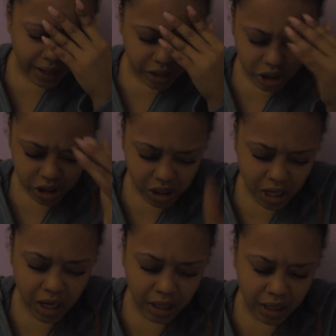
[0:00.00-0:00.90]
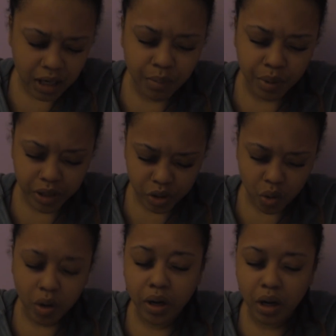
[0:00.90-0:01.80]
just can't get it, but it's
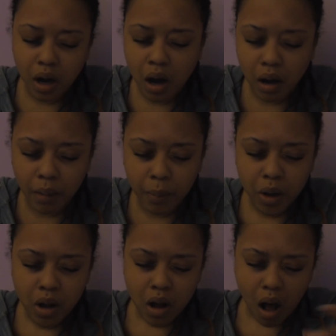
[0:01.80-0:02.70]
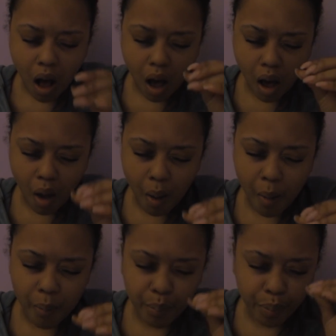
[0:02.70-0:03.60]
going to come.
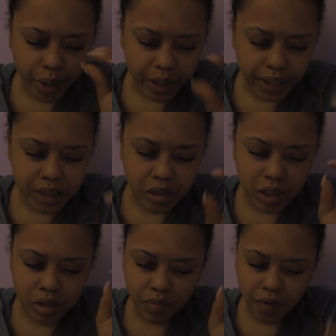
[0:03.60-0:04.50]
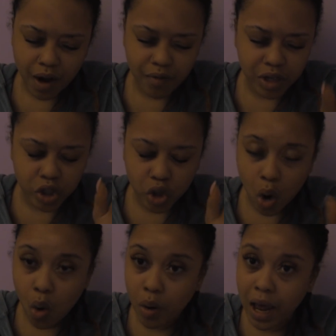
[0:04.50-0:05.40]
But is very
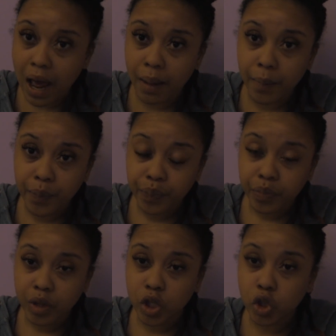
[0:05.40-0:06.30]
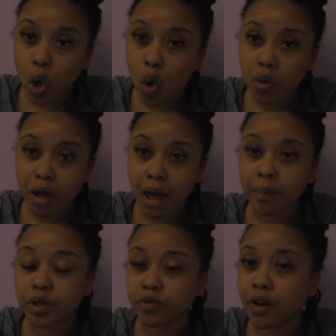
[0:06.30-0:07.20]
skull cap. Skull cap
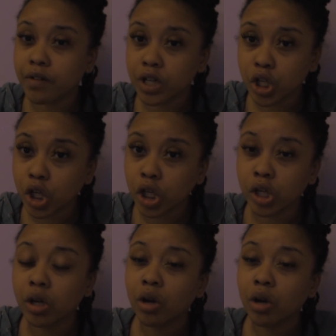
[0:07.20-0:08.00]
is very good